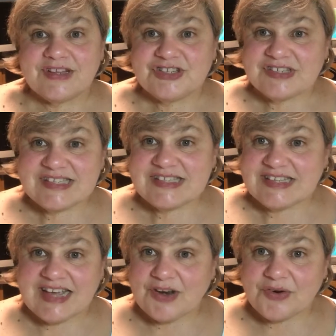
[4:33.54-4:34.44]
just
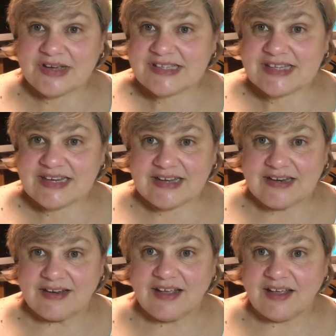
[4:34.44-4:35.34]
interested
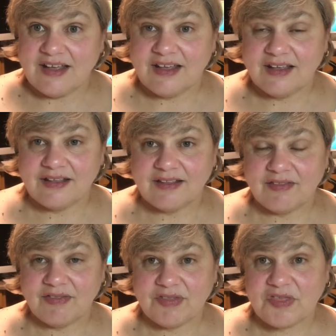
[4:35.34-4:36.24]
in
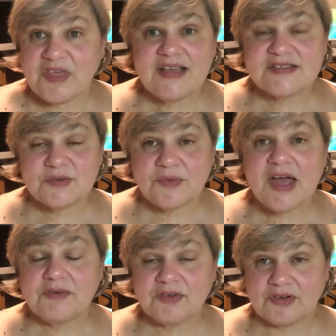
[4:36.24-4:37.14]
the things
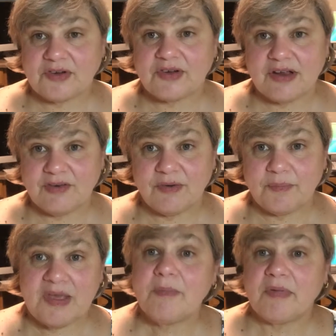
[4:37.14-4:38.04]
around her and her
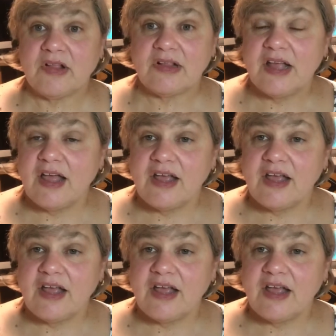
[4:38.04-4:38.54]
people,